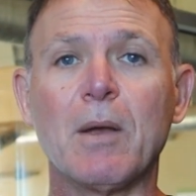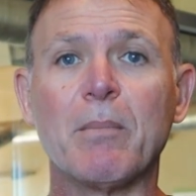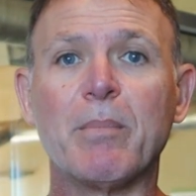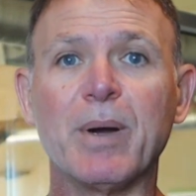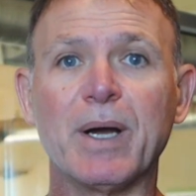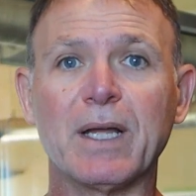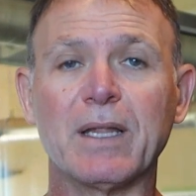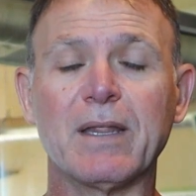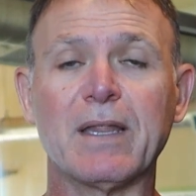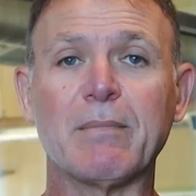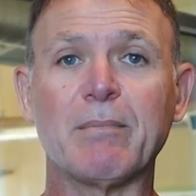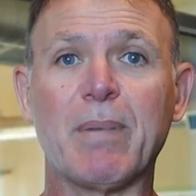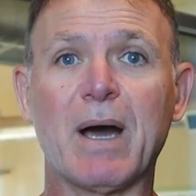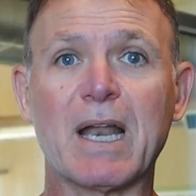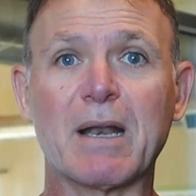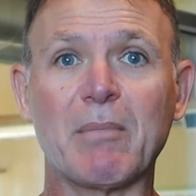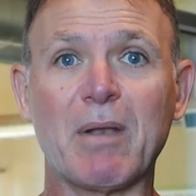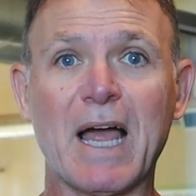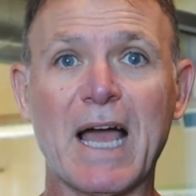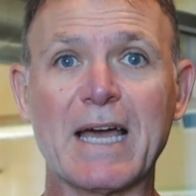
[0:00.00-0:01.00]
But
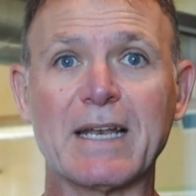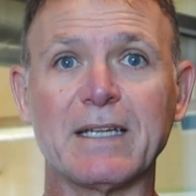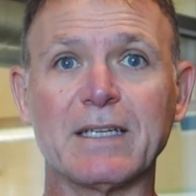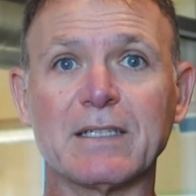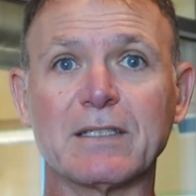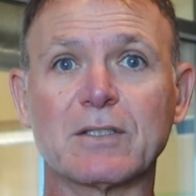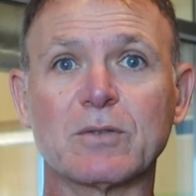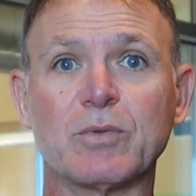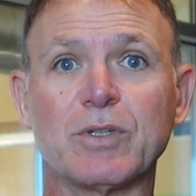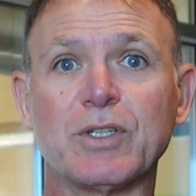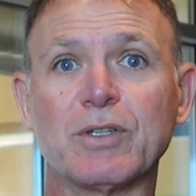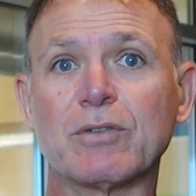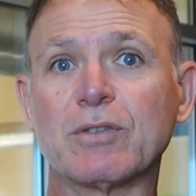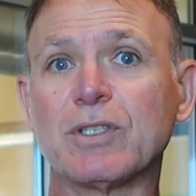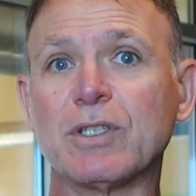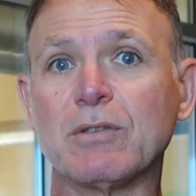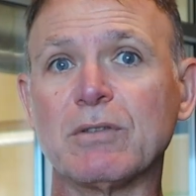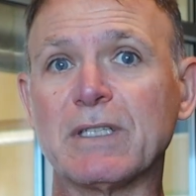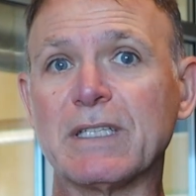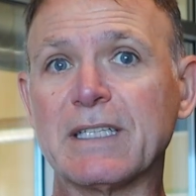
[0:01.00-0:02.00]
bottom line is when you're
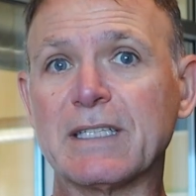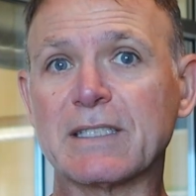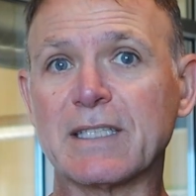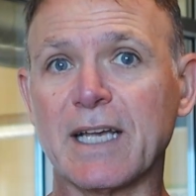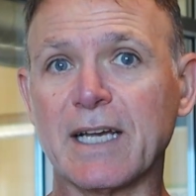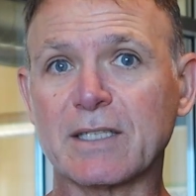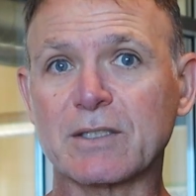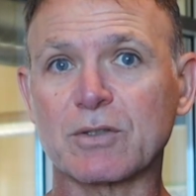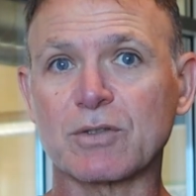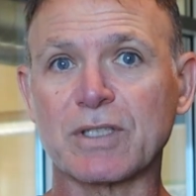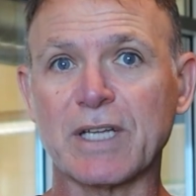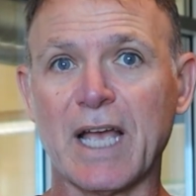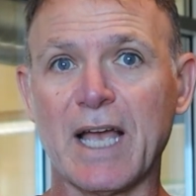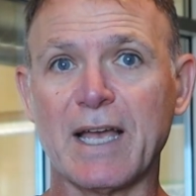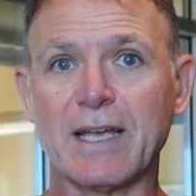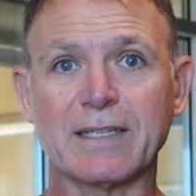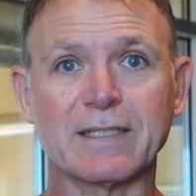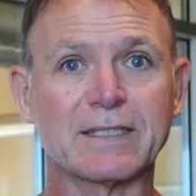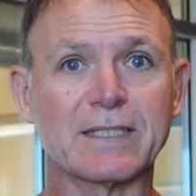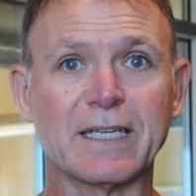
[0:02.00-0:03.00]
doing this
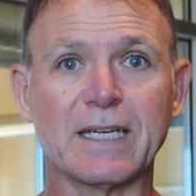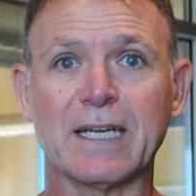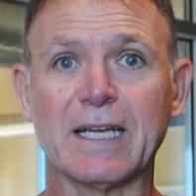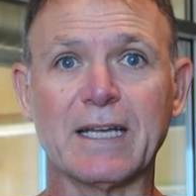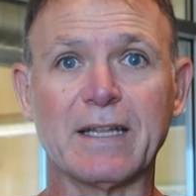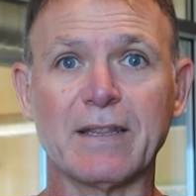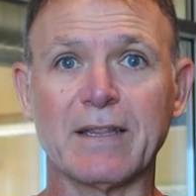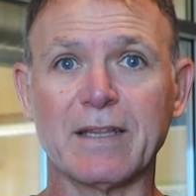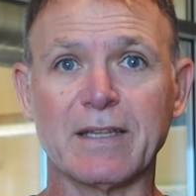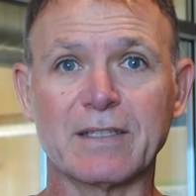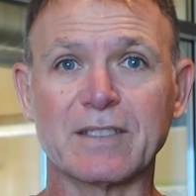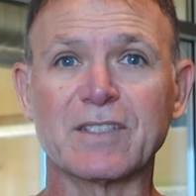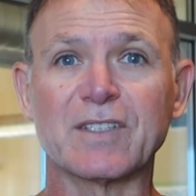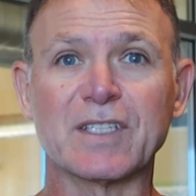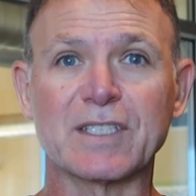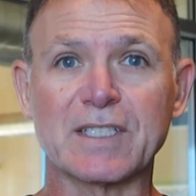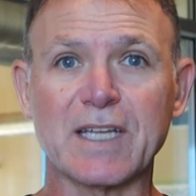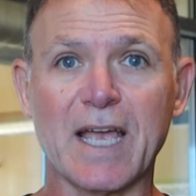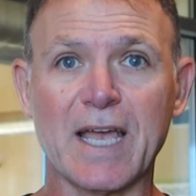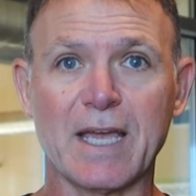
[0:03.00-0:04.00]
exercise, it's
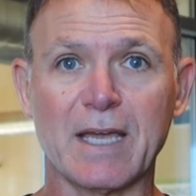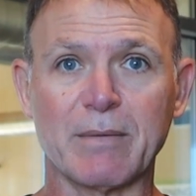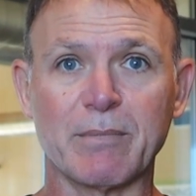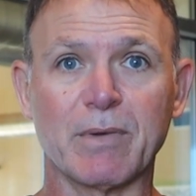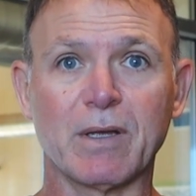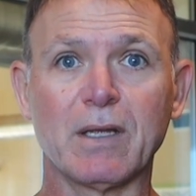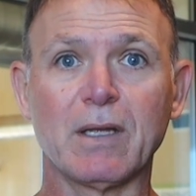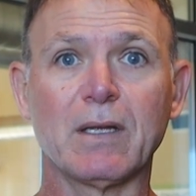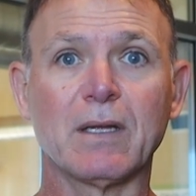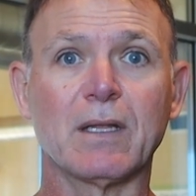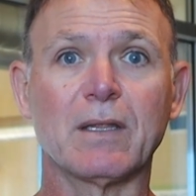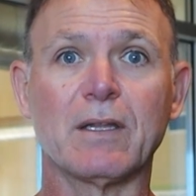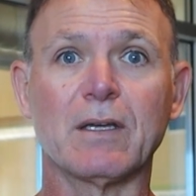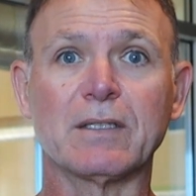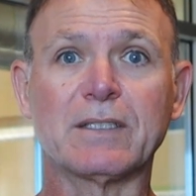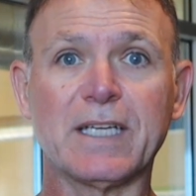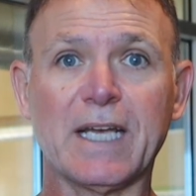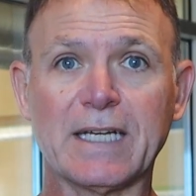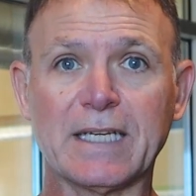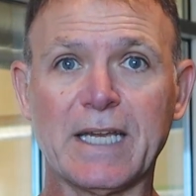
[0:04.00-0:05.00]
the same, the
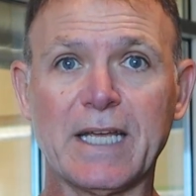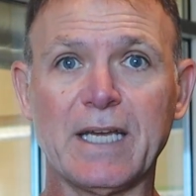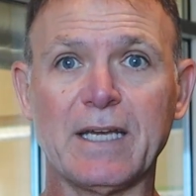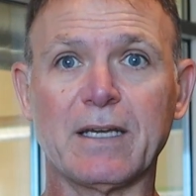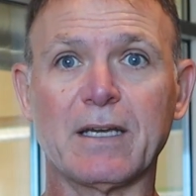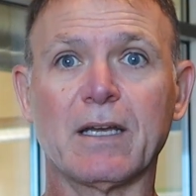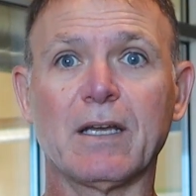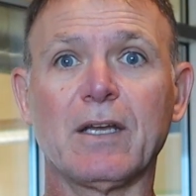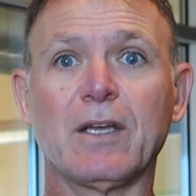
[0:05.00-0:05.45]
technique.